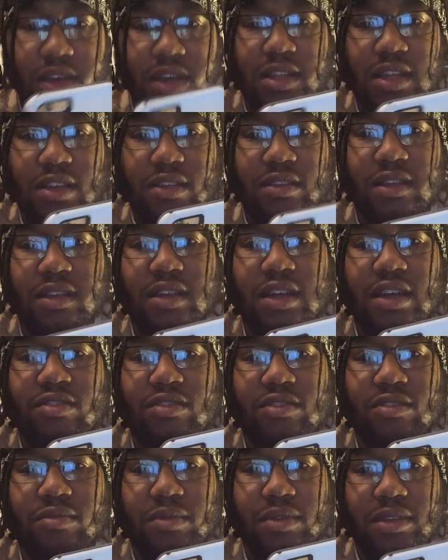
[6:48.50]
and that's
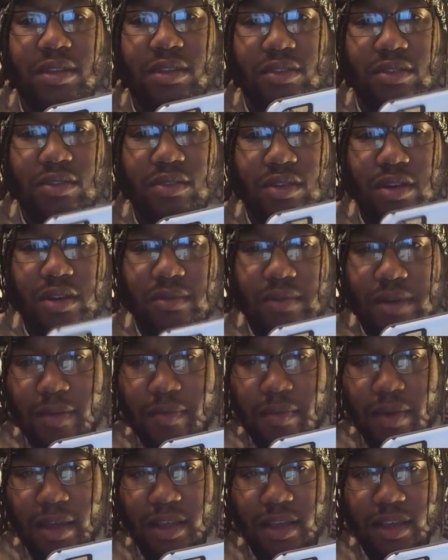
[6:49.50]
just what the so-called
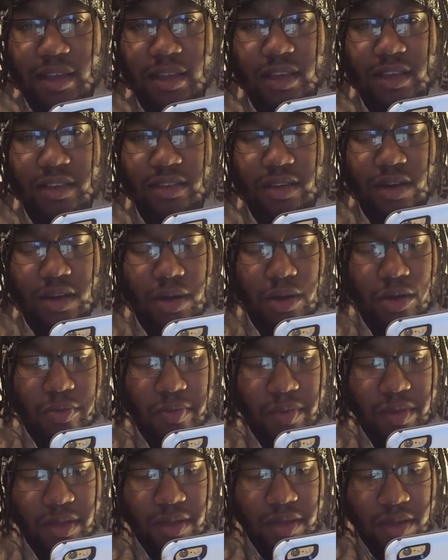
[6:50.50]
white man is. He's an
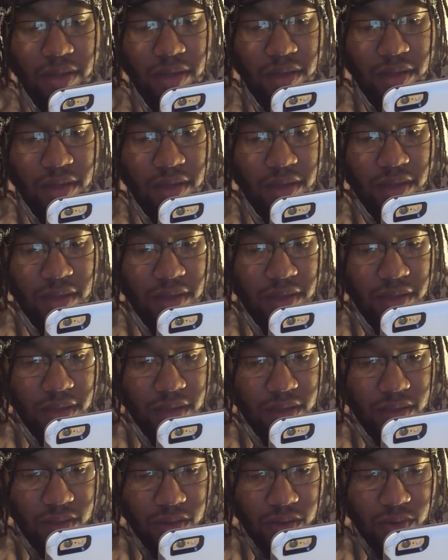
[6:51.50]
omen,
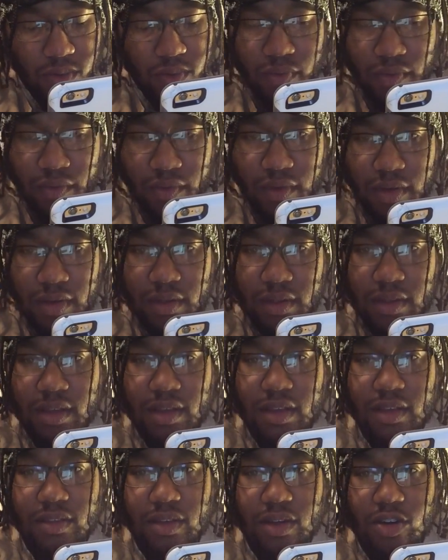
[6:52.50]
you know.
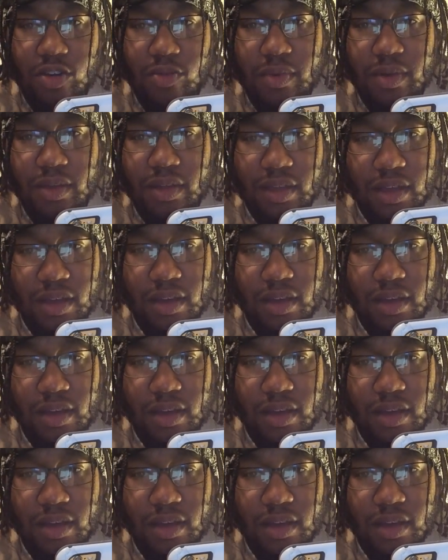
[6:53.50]
He's an omen,